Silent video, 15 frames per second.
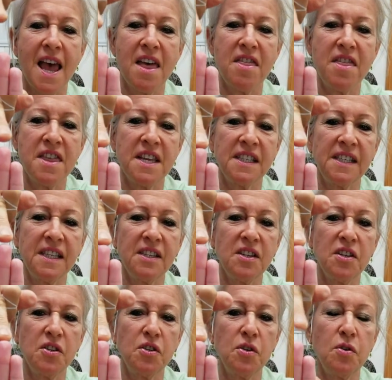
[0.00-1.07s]
This is
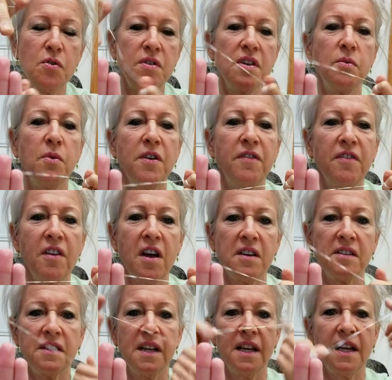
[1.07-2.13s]
the tooth that we're
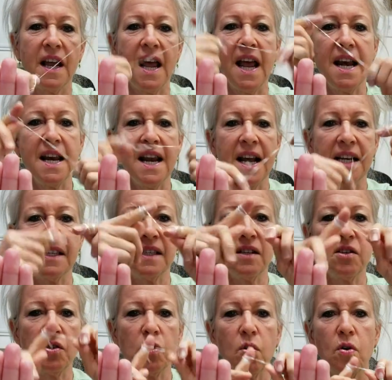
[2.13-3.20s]
flossing. Nice
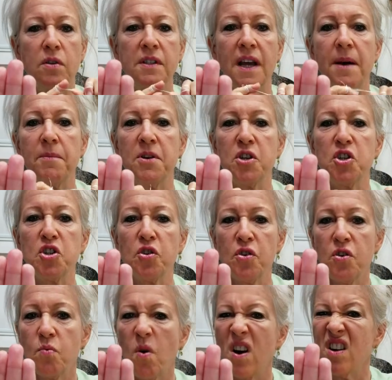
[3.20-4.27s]
and taut. I'm going to show
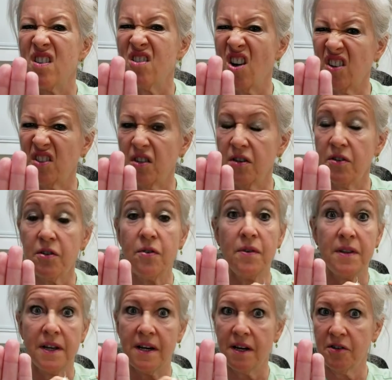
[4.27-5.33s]
you what not to do
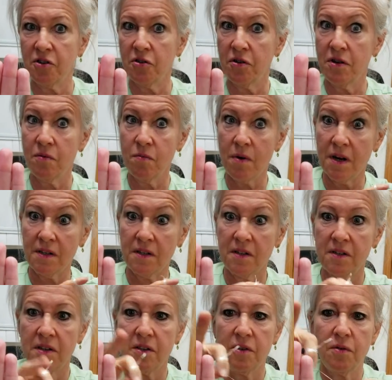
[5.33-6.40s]
and then I'll show you what
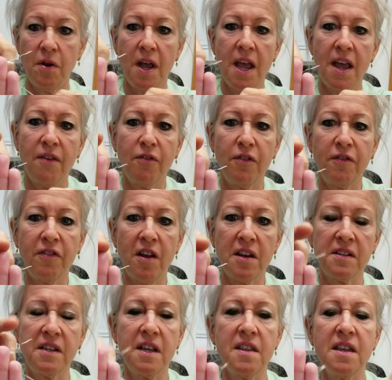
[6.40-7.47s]
to do. If we're
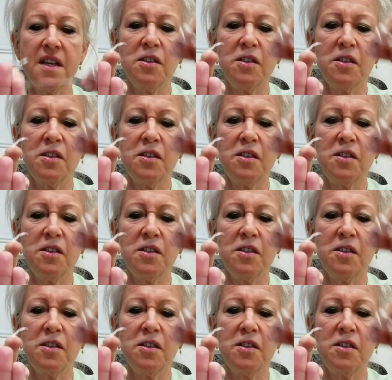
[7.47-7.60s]
flossing this